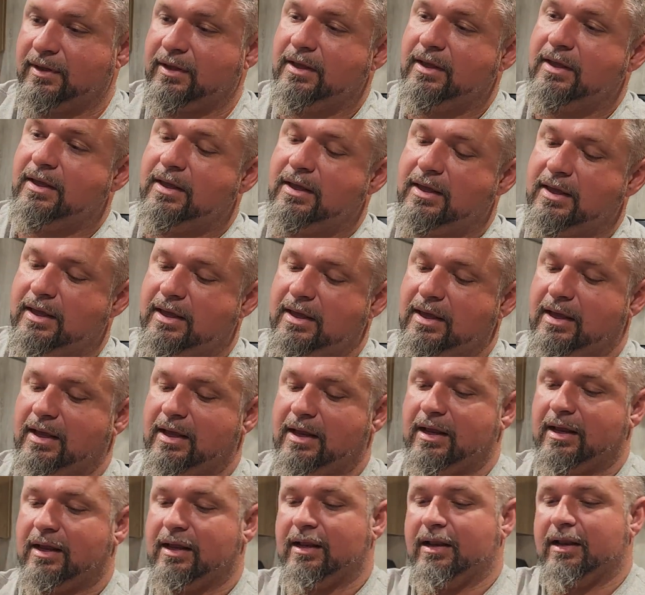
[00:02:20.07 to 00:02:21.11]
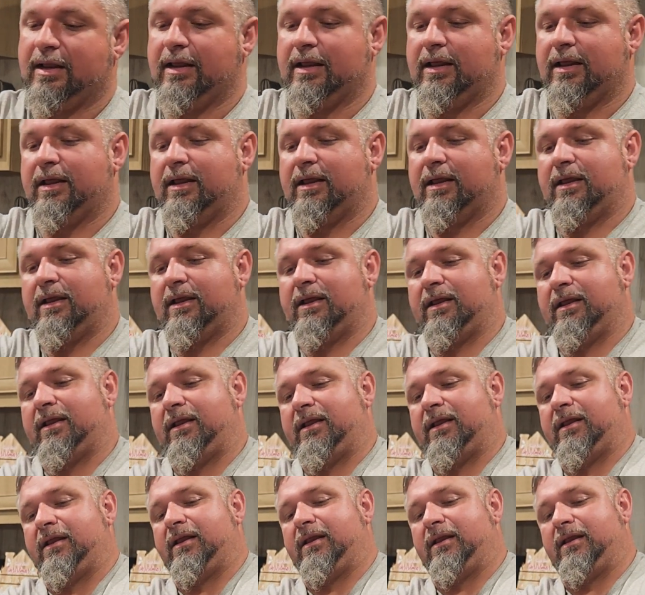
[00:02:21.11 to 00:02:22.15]

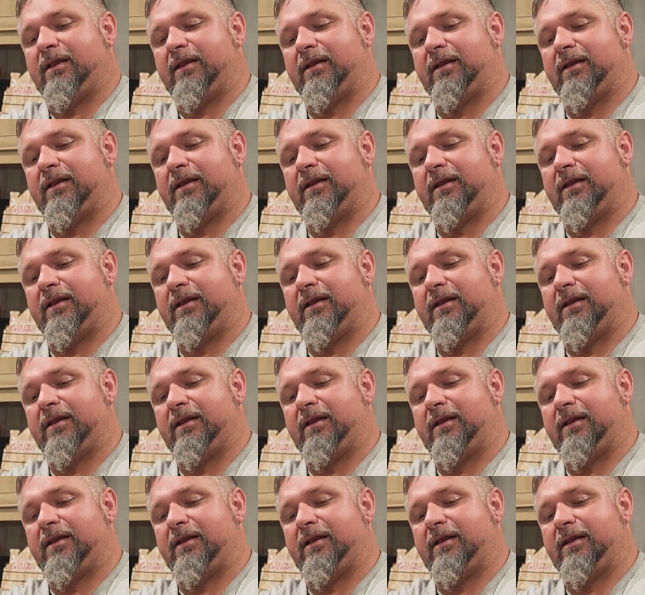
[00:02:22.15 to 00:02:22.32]
[no speech]